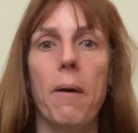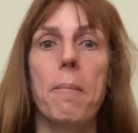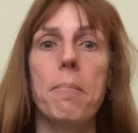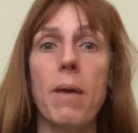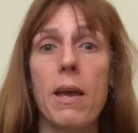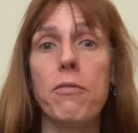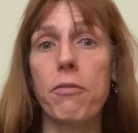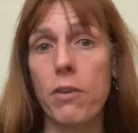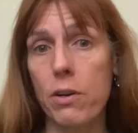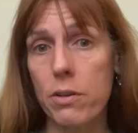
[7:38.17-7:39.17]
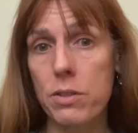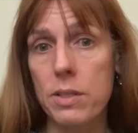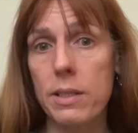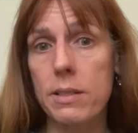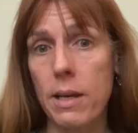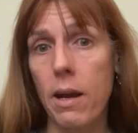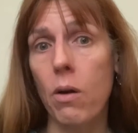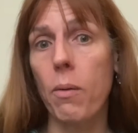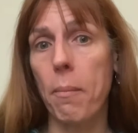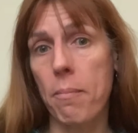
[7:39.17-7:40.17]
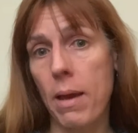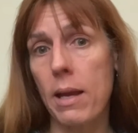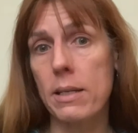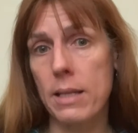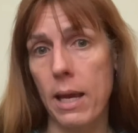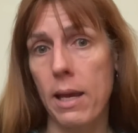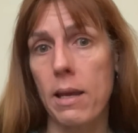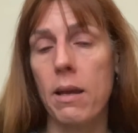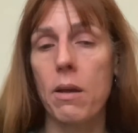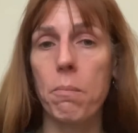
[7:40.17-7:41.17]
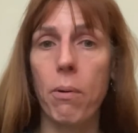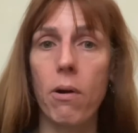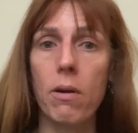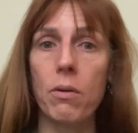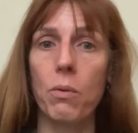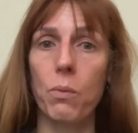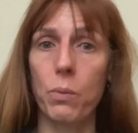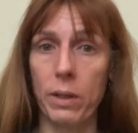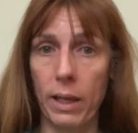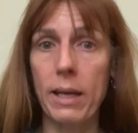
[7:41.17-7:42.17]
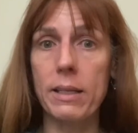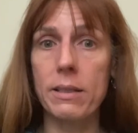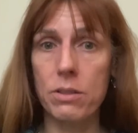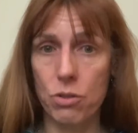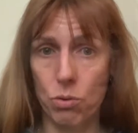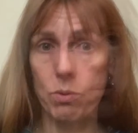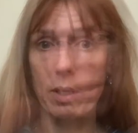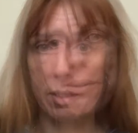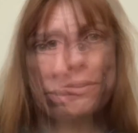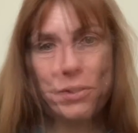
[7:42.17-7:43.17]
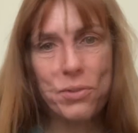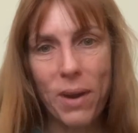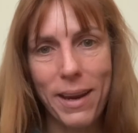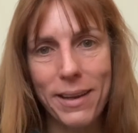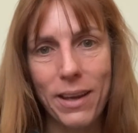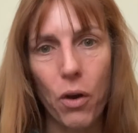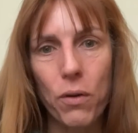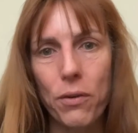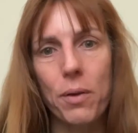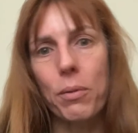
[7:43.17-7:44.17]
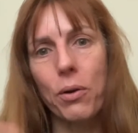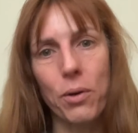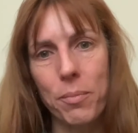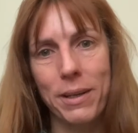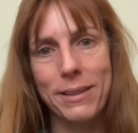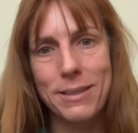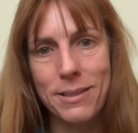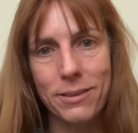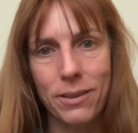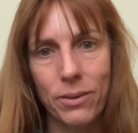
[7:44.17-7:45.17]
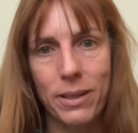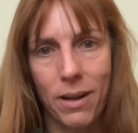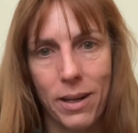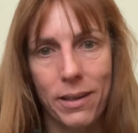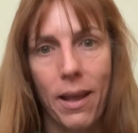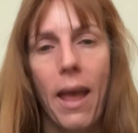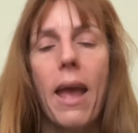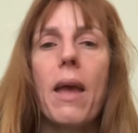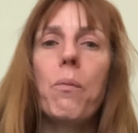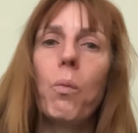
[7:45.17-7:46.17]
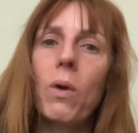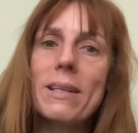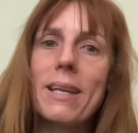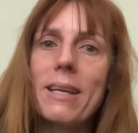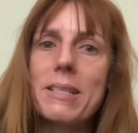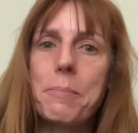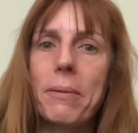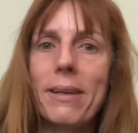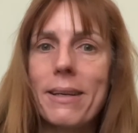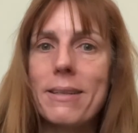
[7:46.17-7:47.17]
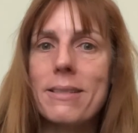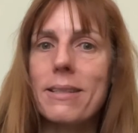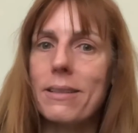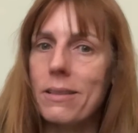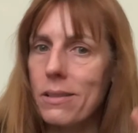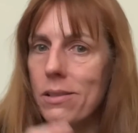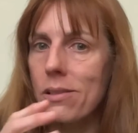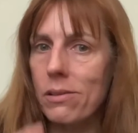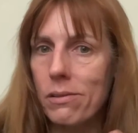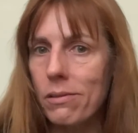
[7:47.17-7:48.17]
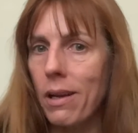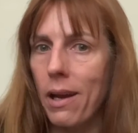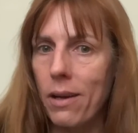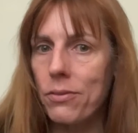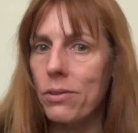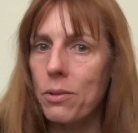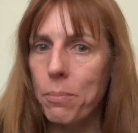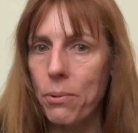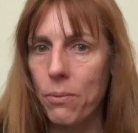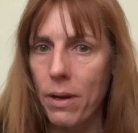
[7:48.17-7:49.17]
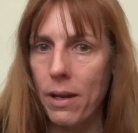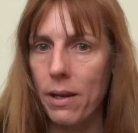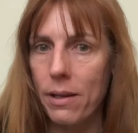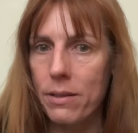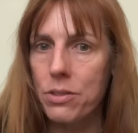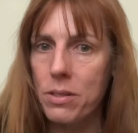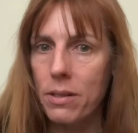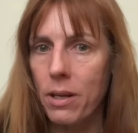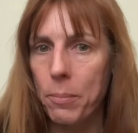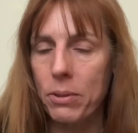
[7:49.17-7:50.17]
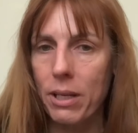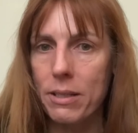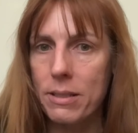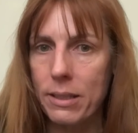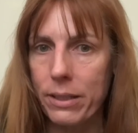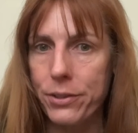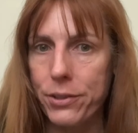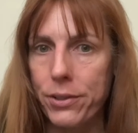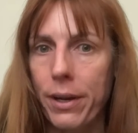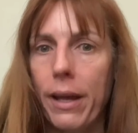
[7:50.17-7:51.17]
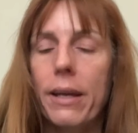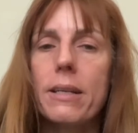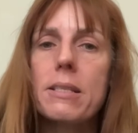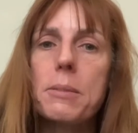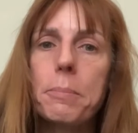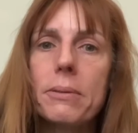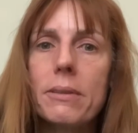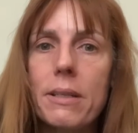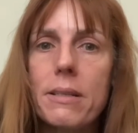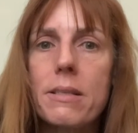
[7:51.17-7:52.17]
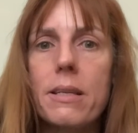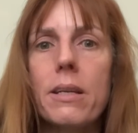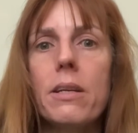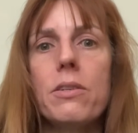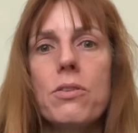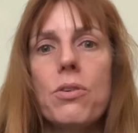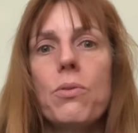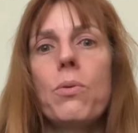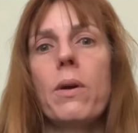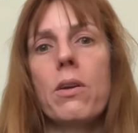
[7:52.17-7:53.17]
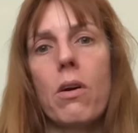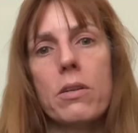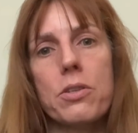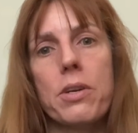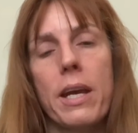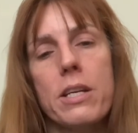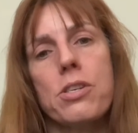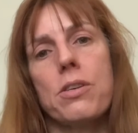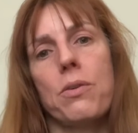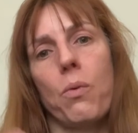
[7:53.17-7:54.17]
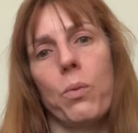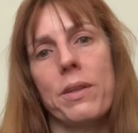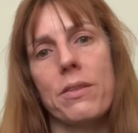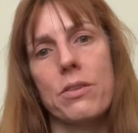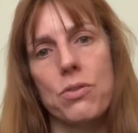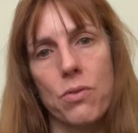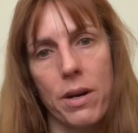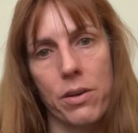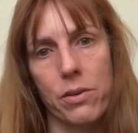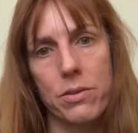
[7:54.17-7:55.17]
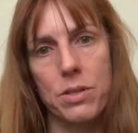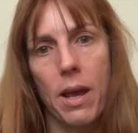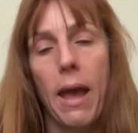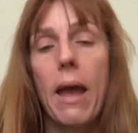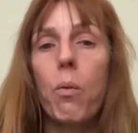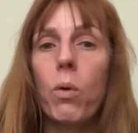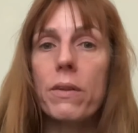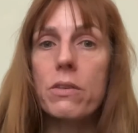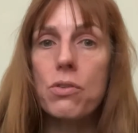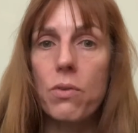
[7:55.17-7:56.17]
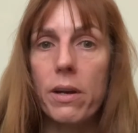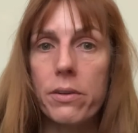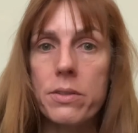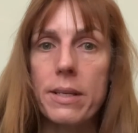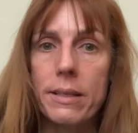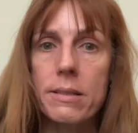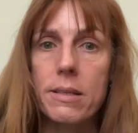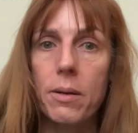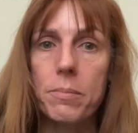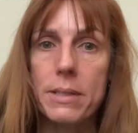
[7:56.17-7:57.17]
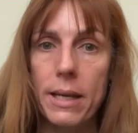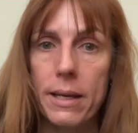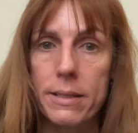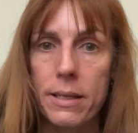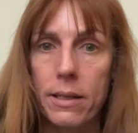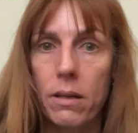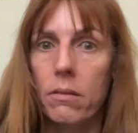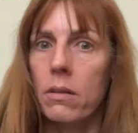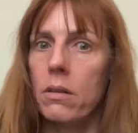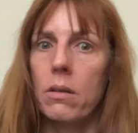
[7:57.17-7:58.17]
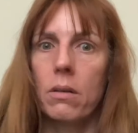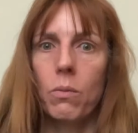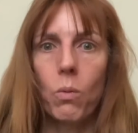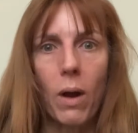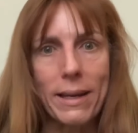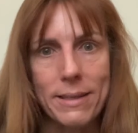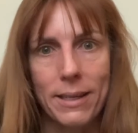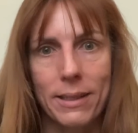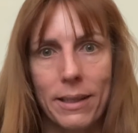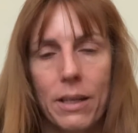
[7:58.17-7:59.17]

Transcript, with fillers: May 1st is now May Day, in part related to this. Well, the strike over at McCormick is still going on. And what takes place soon after the parade, just a couple days later, is the police get into an altercation with the strikers, and one of the strikers ends up dead. What?